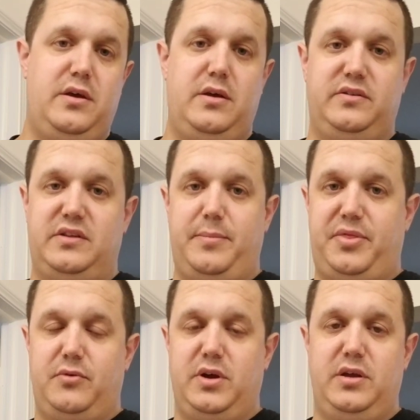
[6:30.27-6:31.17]
Step
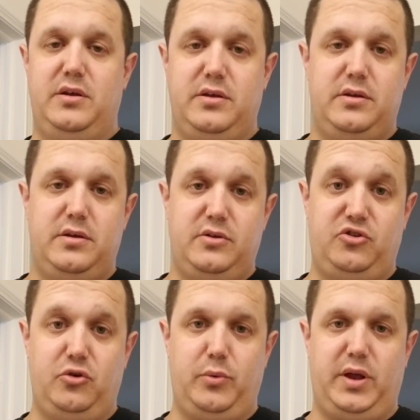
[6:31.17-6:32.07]
3,
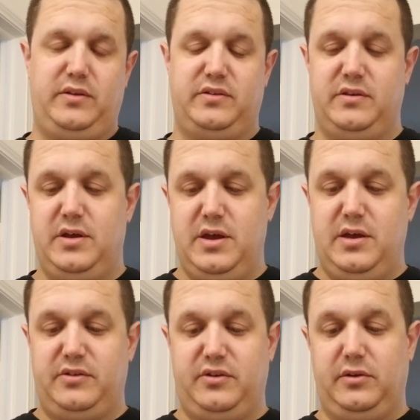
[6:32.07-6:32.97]
2 weeks.
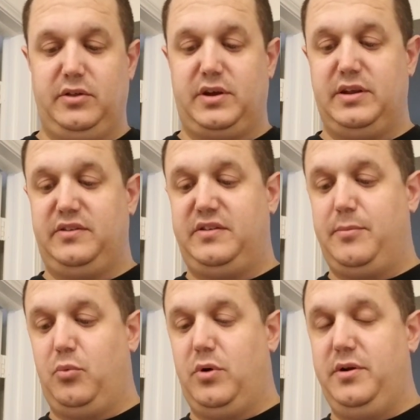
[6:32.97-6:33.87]
So you're looking at step
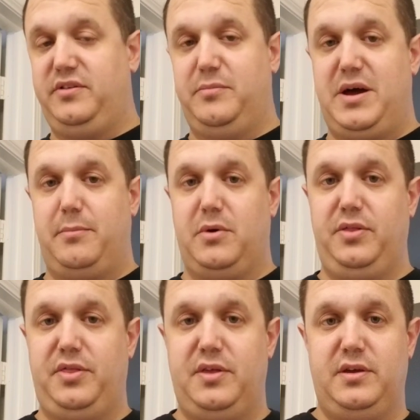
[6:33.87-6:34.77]
1 is about a
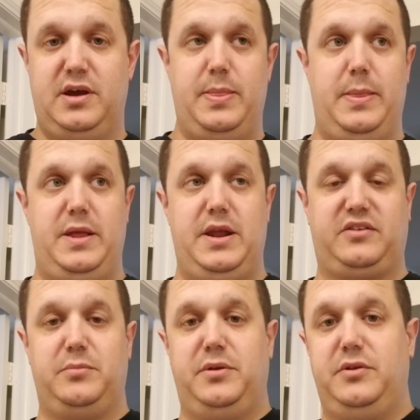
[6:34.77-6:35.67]
month, and then the
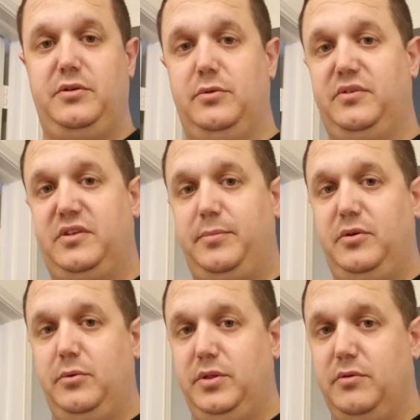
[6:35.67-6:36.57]
next month you're doing step
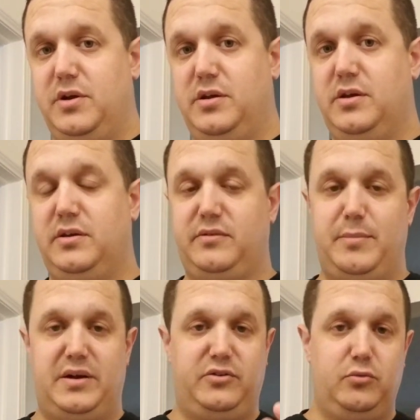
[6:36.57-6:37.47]
2 and 3. It's
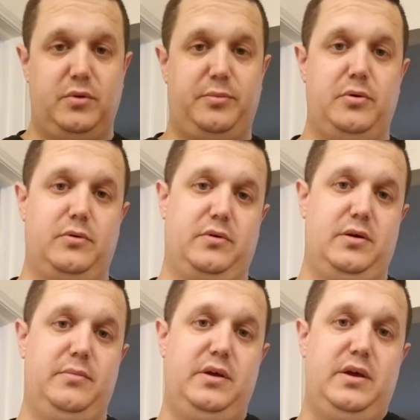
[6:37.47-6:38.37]
about a 2-month
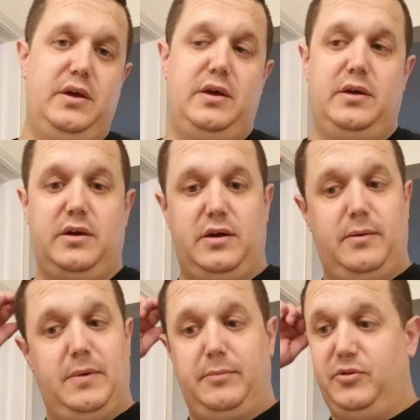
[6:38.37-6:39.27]
program.
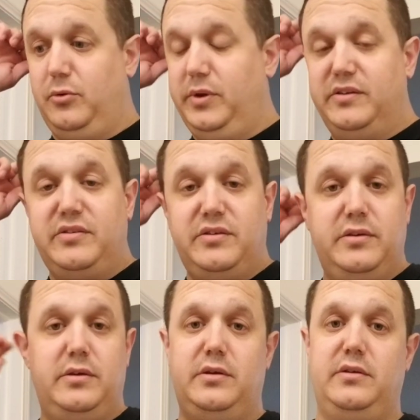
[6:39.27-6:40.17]
I'm 2 weeks
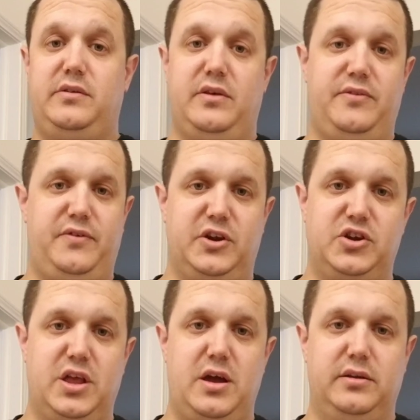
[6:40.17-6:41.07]
to the finish
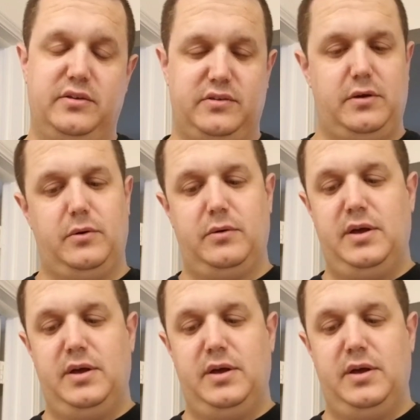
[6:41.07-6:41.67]
line. So